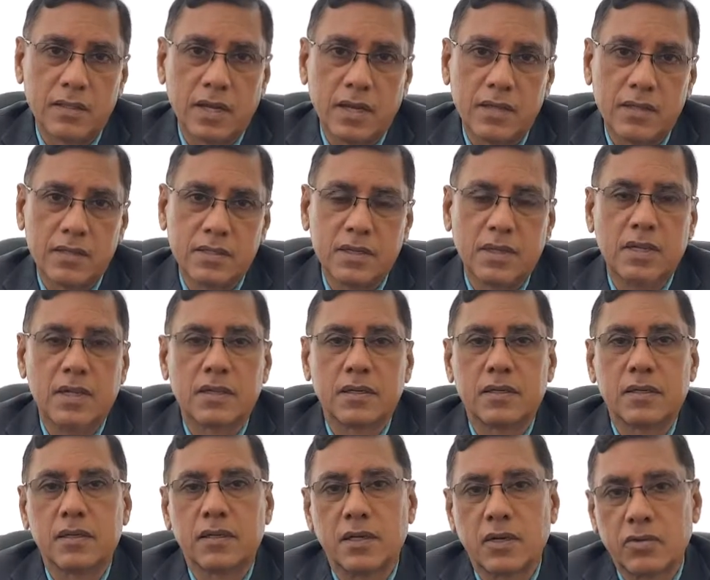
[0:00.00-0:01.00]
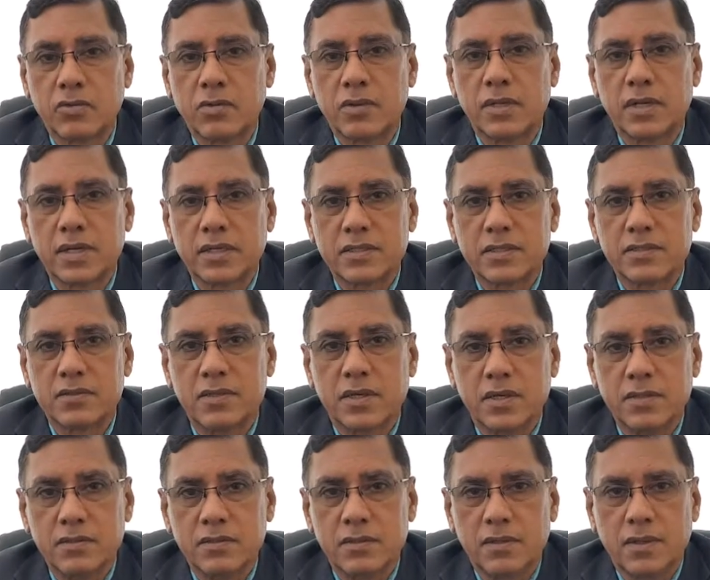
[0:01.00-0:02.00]
diet and regular
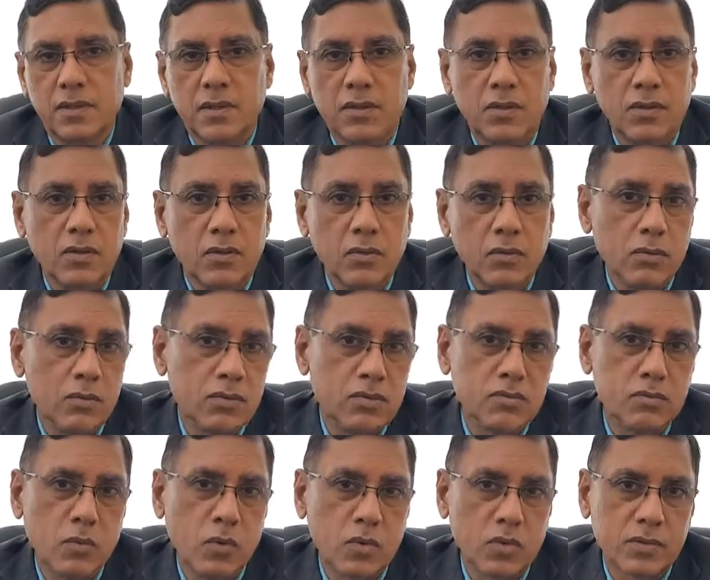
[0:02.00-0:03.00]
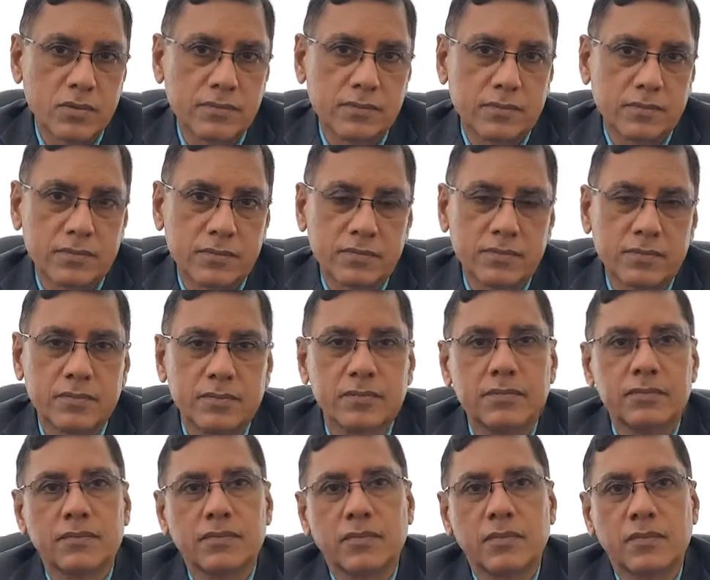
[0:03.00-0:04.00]
exercise, you lose more.
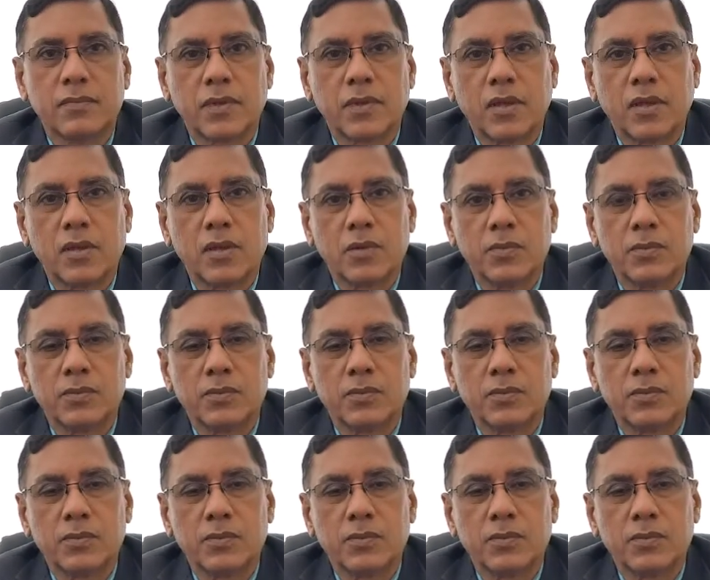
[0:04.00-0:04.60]
Thank you.